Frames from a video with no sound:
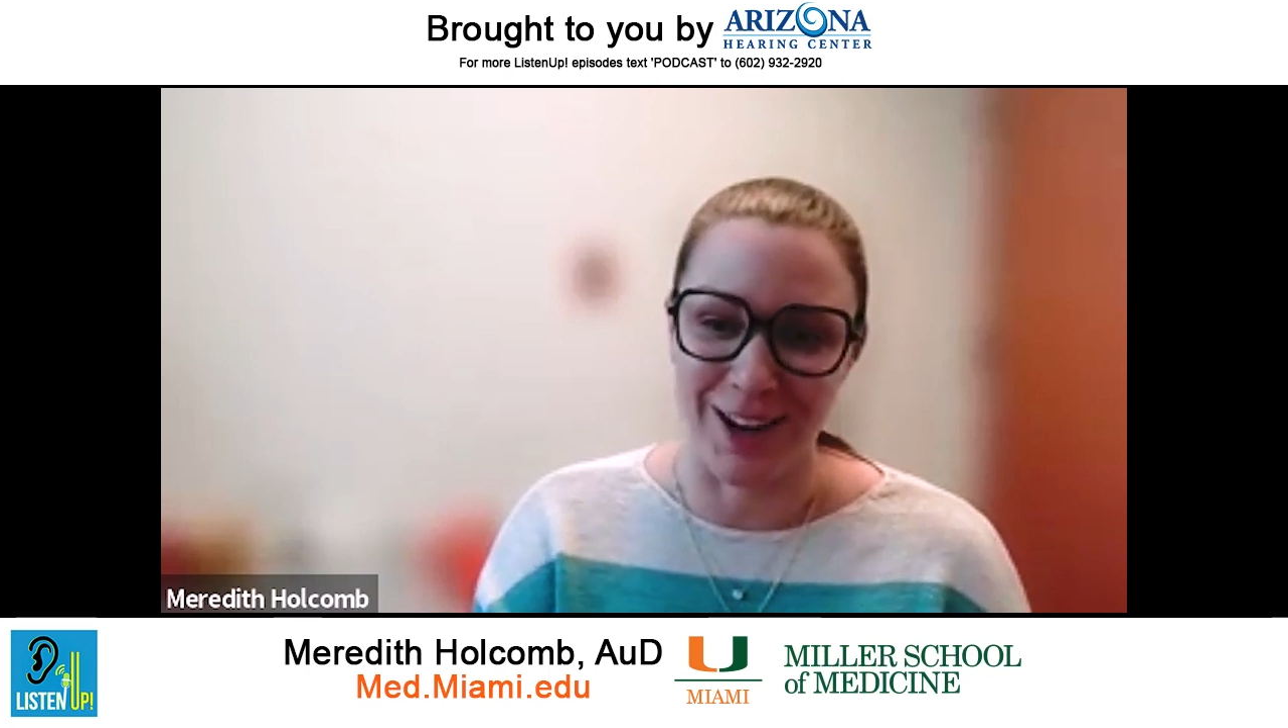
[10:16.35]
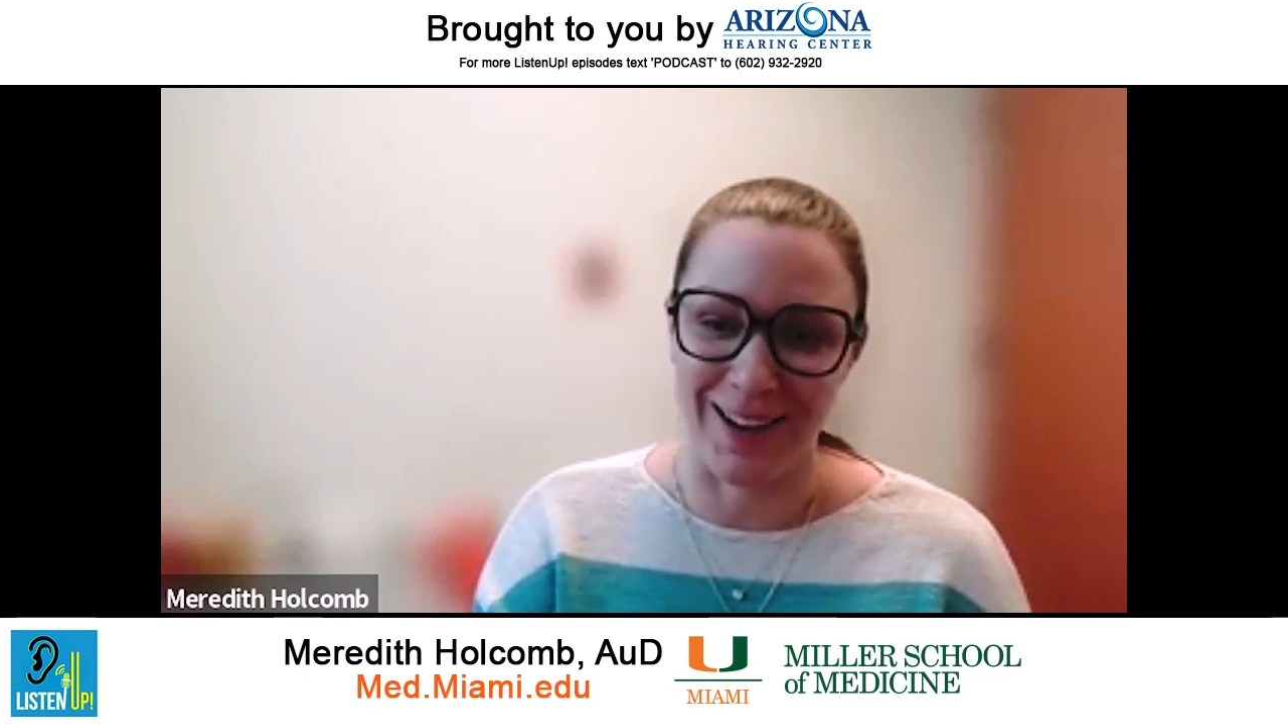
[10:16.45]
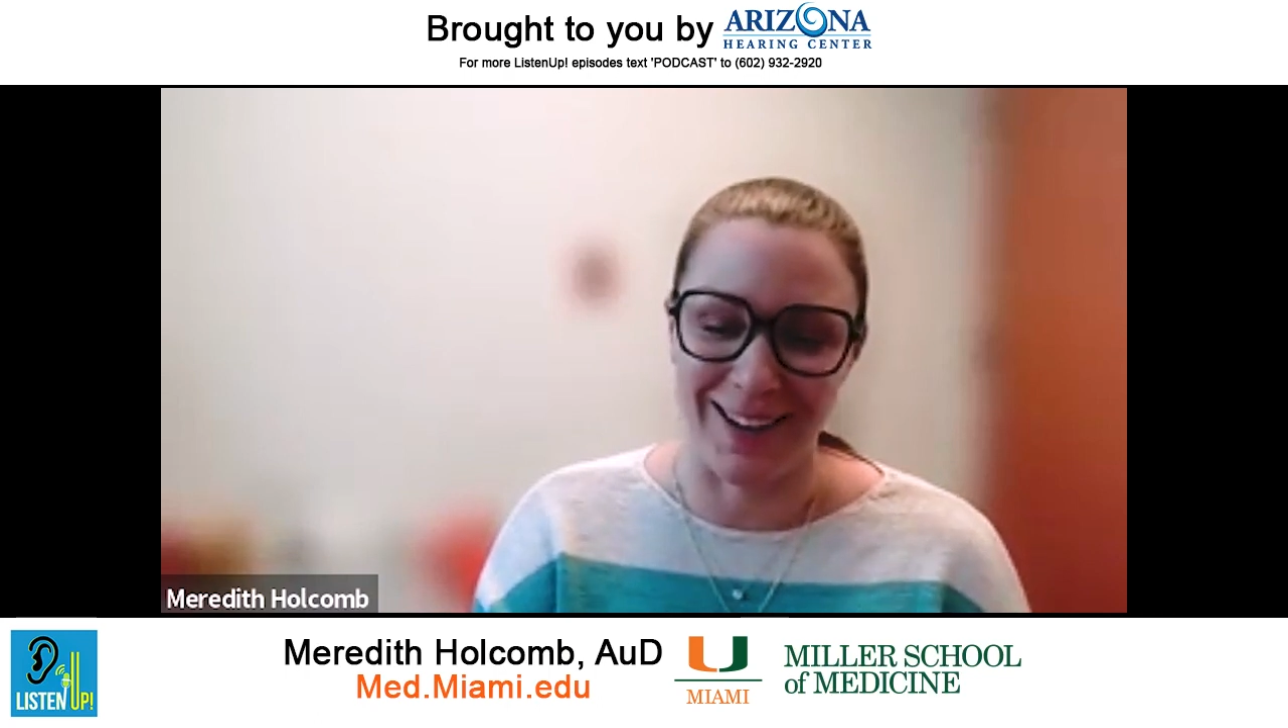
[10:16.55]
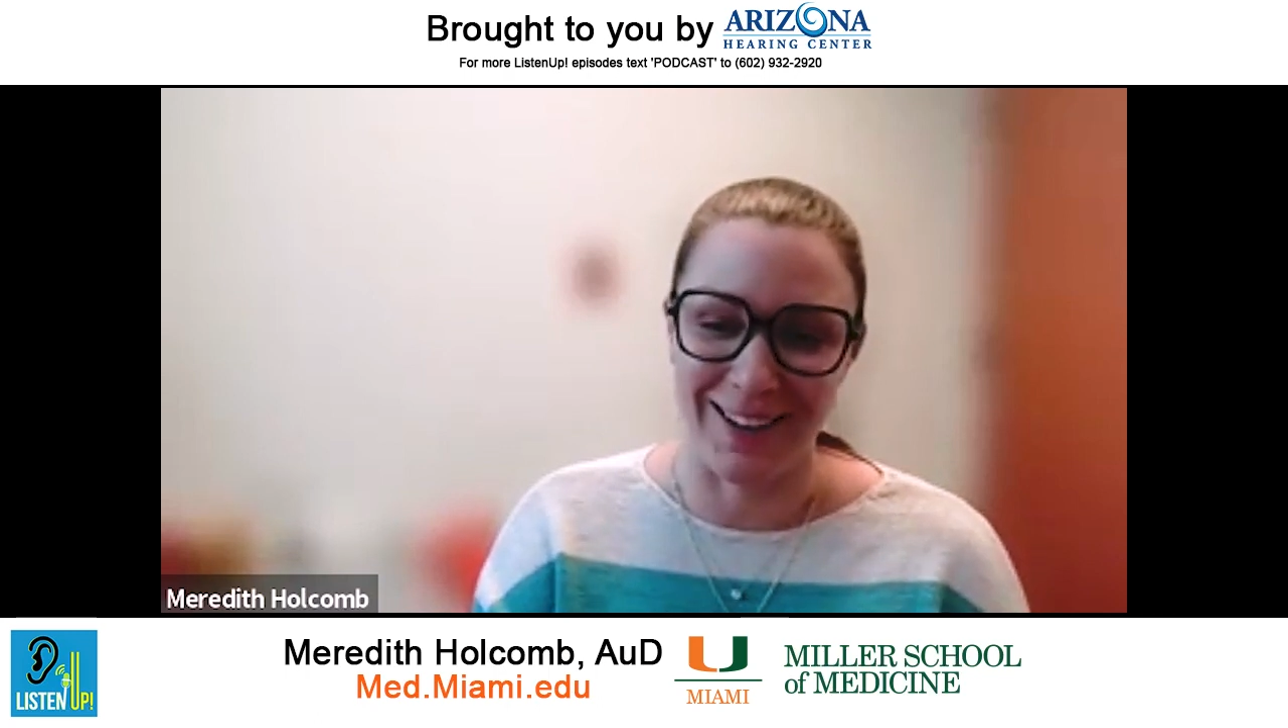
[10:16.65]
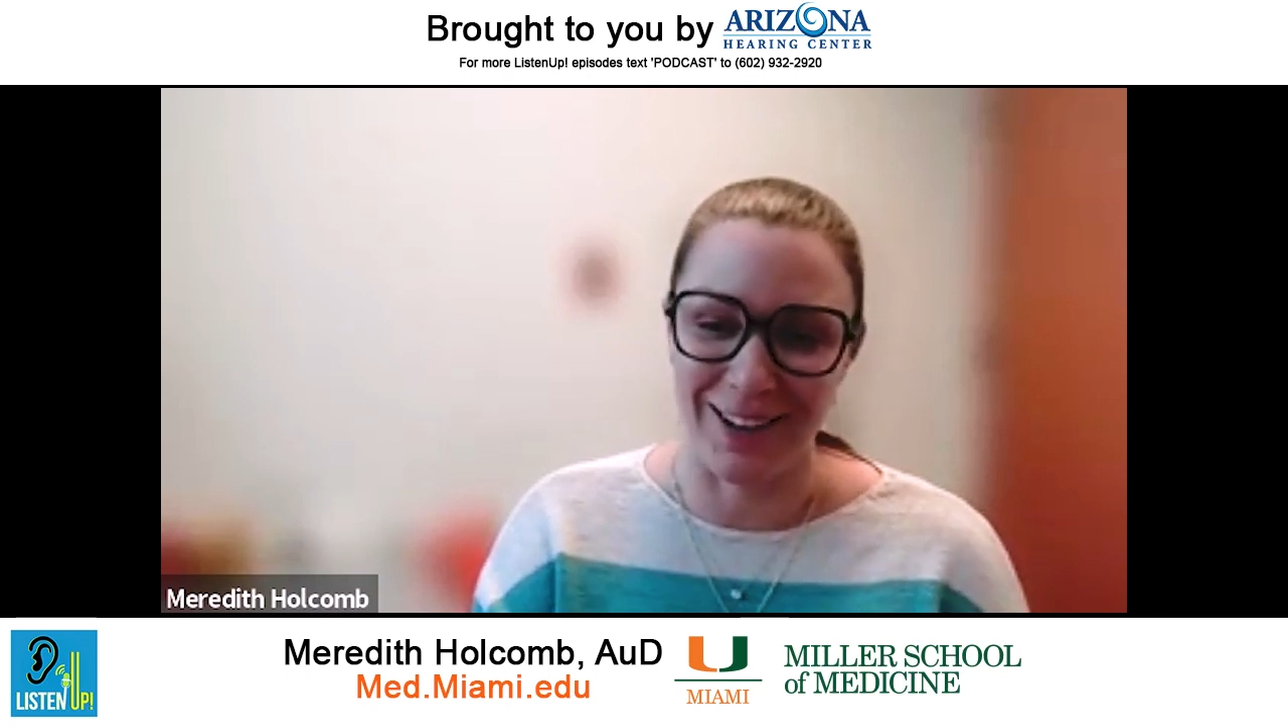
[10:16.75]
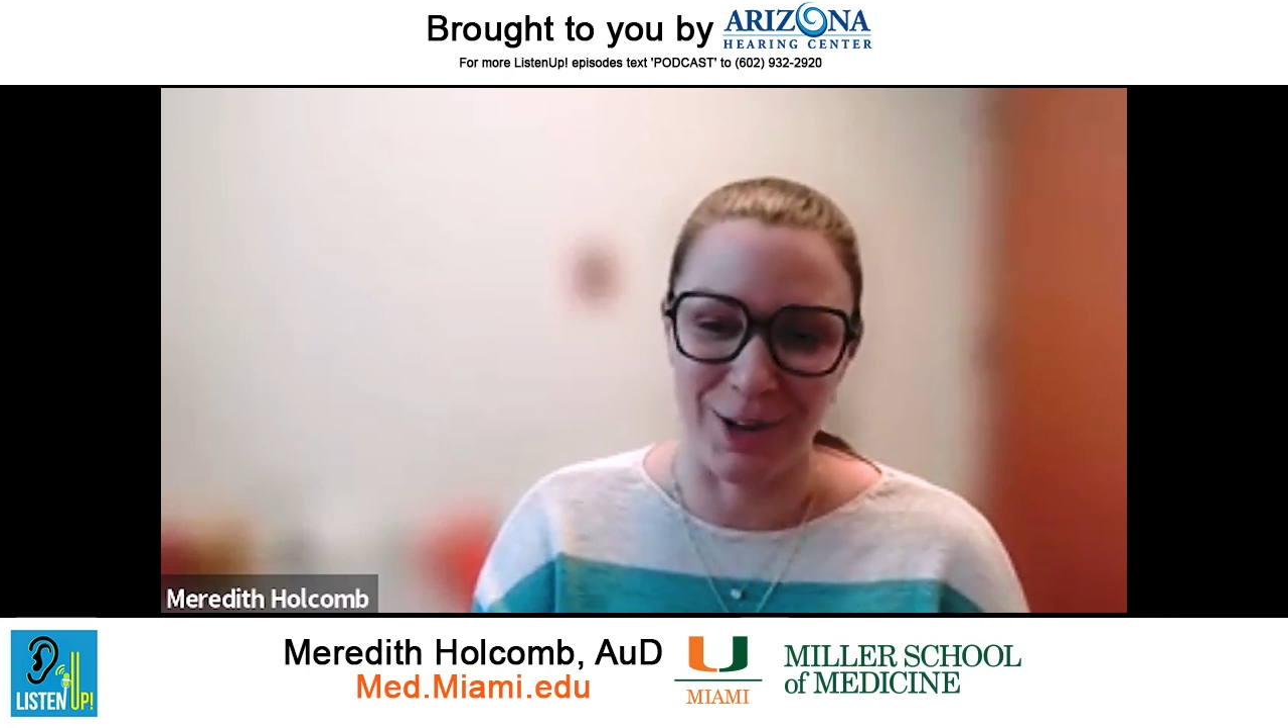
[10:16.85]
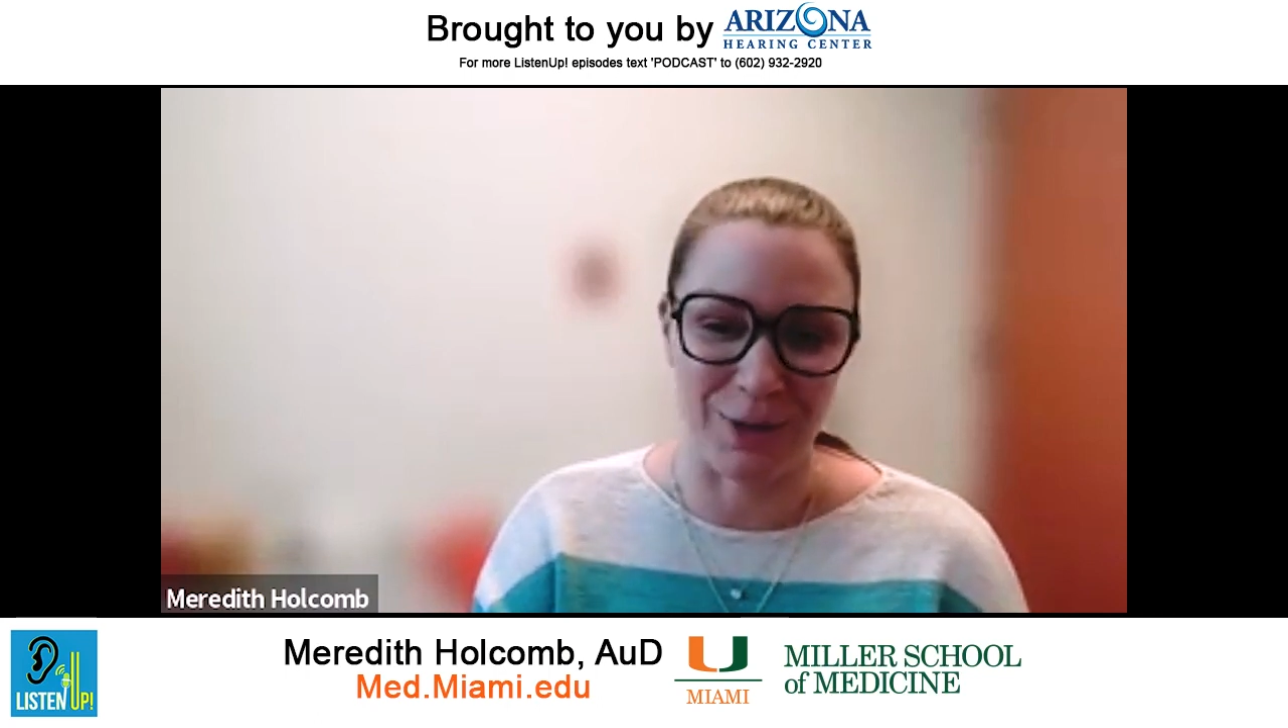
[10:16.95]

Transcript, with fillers: Uh, you